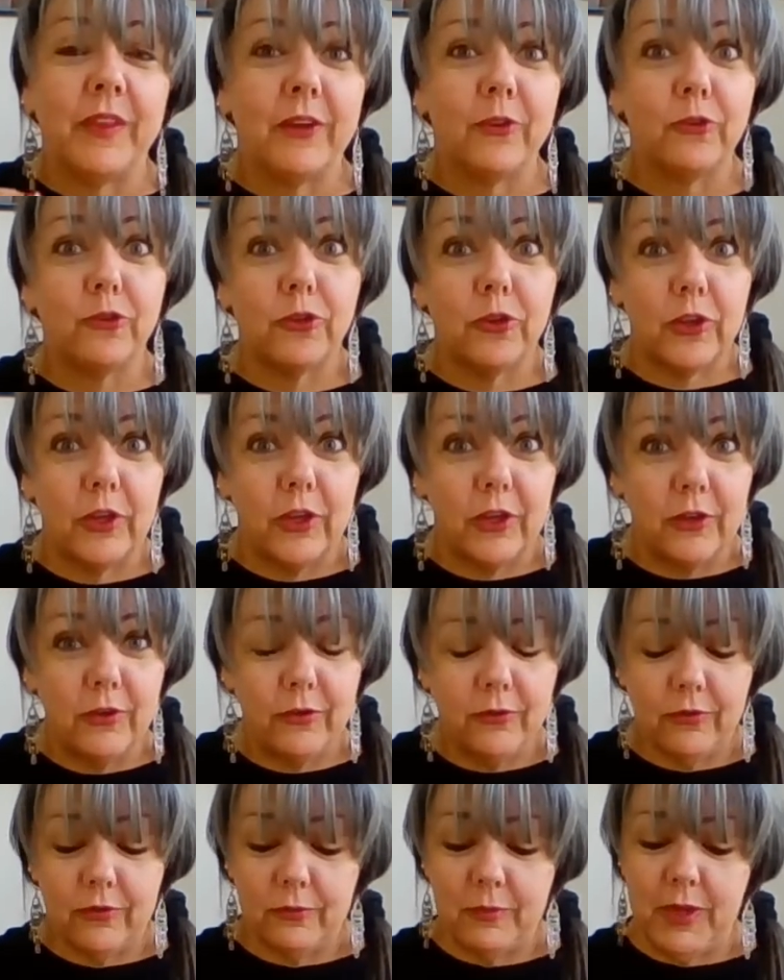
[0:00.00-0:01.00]

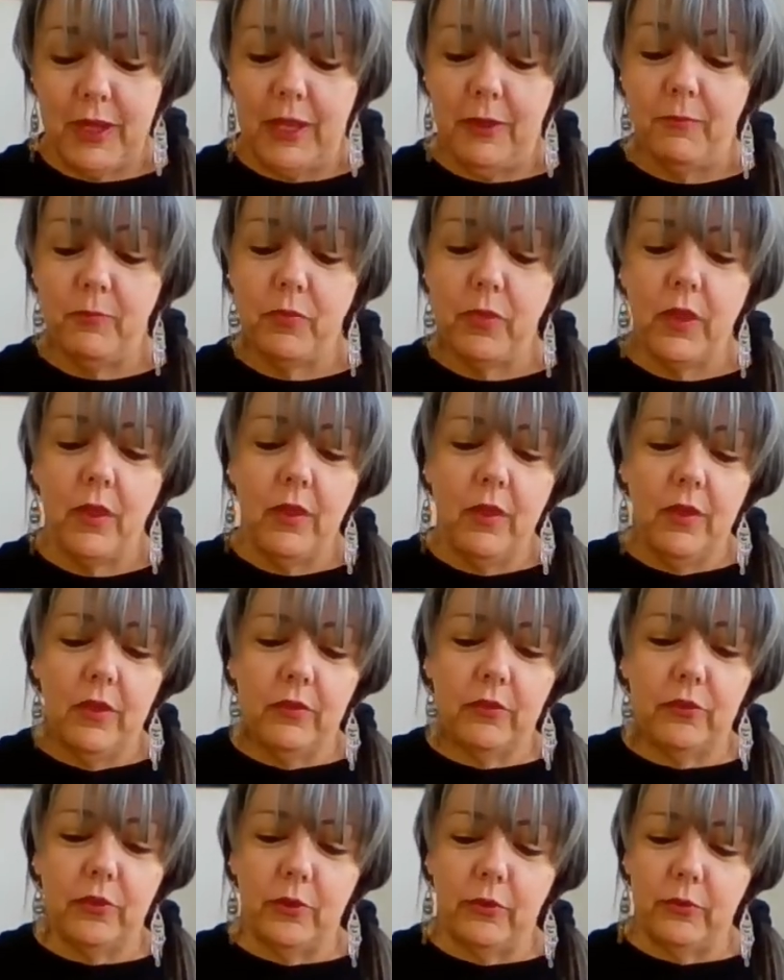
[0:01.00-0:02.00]
Excuse me.
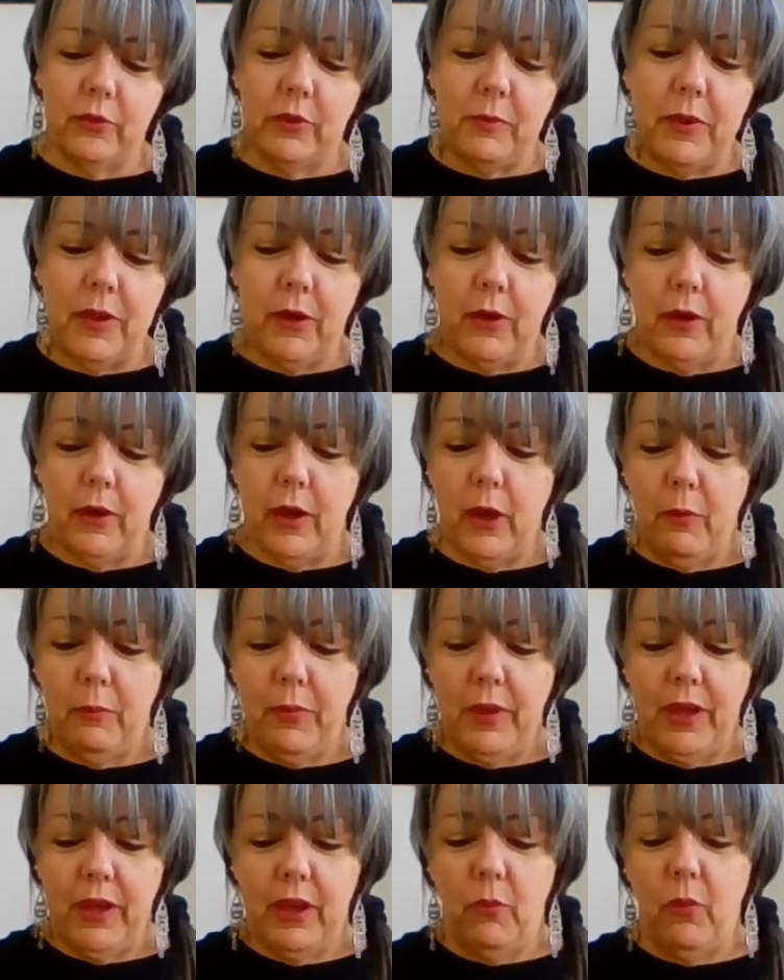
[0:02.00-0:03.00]
So depending on how
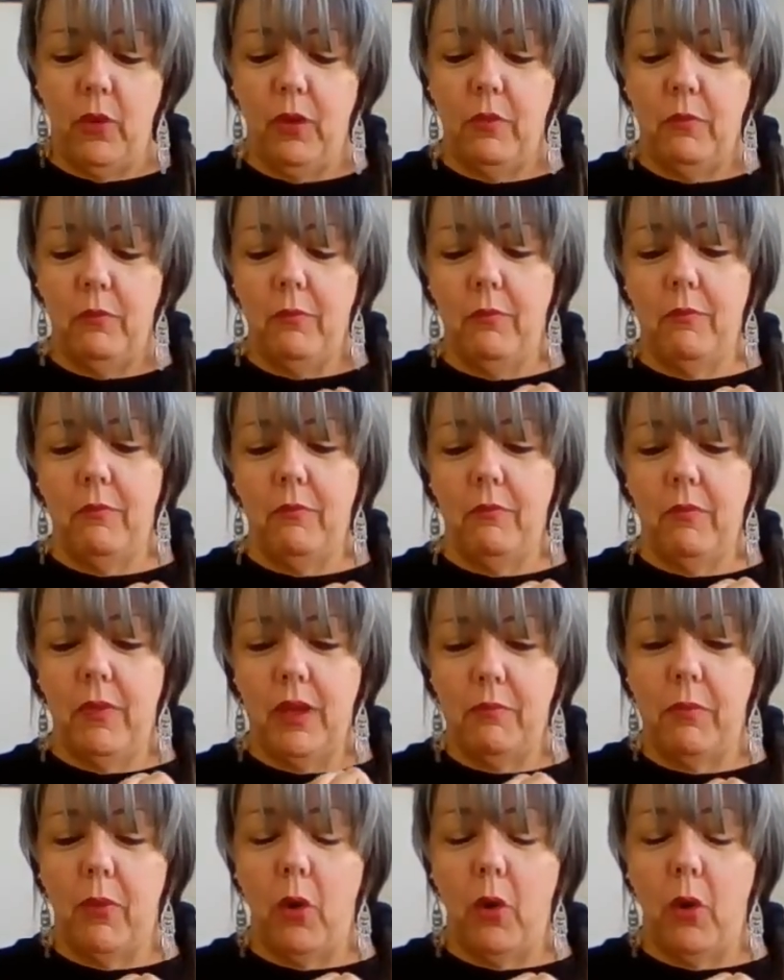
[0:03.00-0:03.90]
big I want my